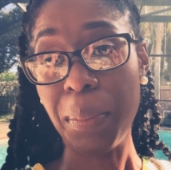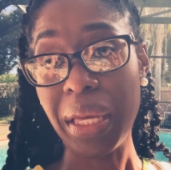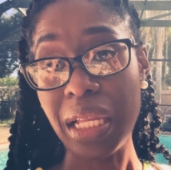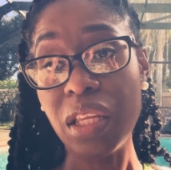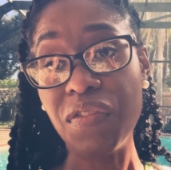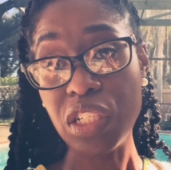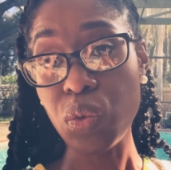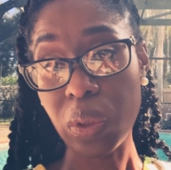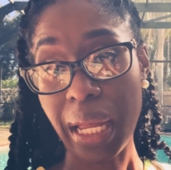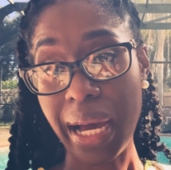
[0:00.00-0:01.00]

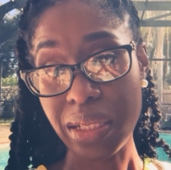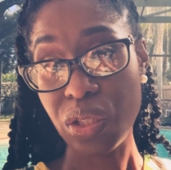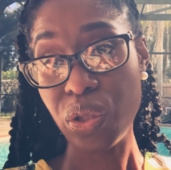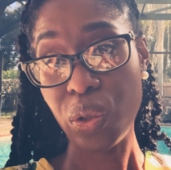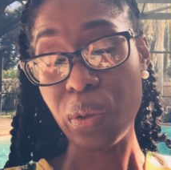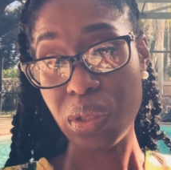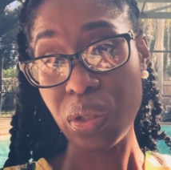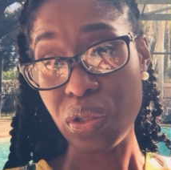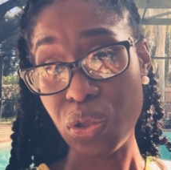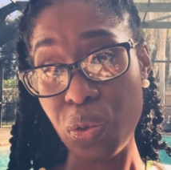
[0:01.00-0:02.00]
individualized to your
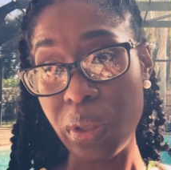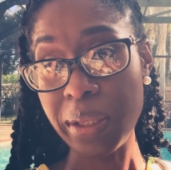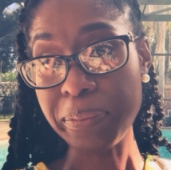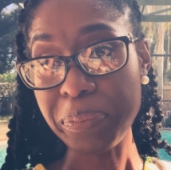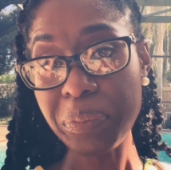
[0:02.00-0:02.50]
student.